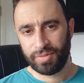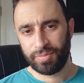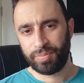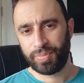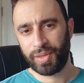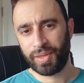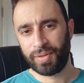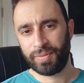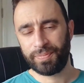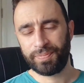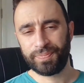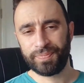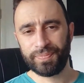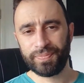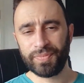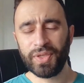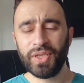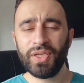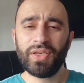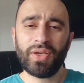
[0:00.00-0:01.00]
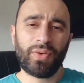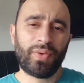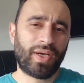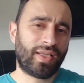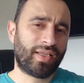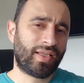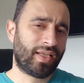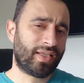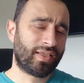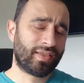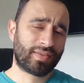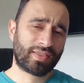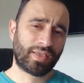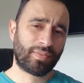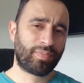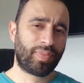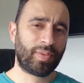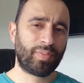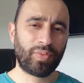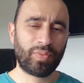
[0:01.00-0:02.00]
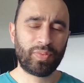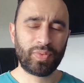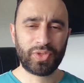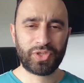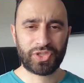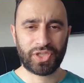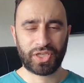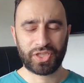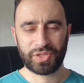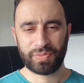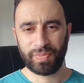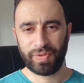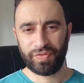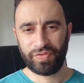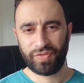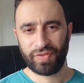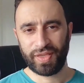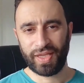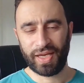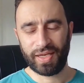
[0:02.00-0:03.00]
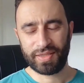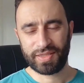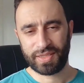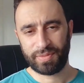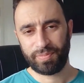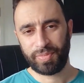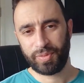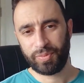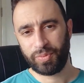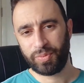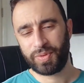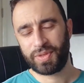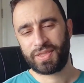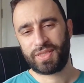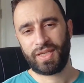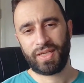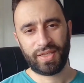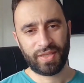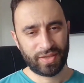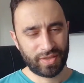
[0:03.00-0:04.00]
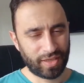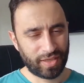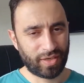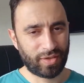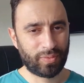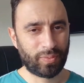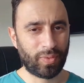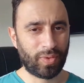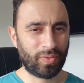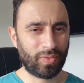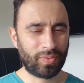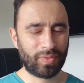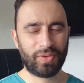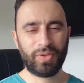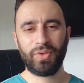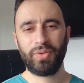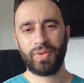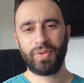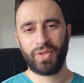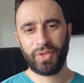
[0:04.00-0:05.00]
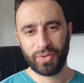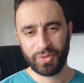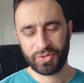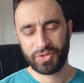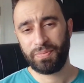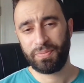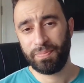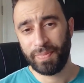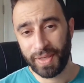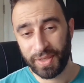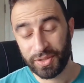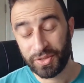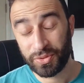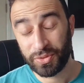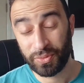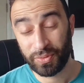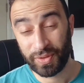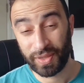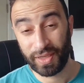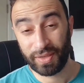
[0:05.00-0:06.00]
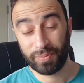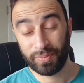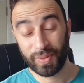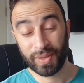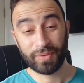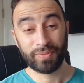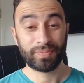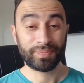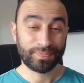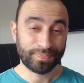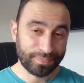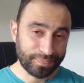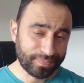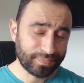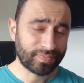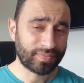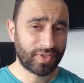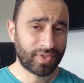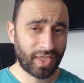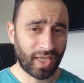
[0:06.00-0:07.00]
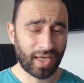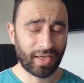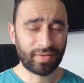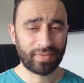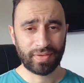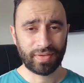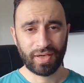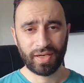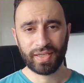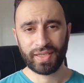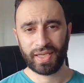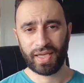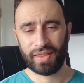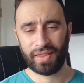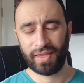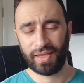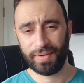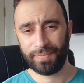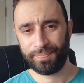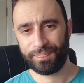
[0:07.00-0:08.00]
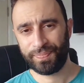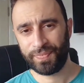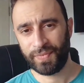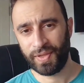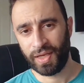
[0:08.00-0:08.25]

But, you know, and some people will judge me for that. Some people will say, you know, well, who are you to mentor then? Well, yeah, I get that.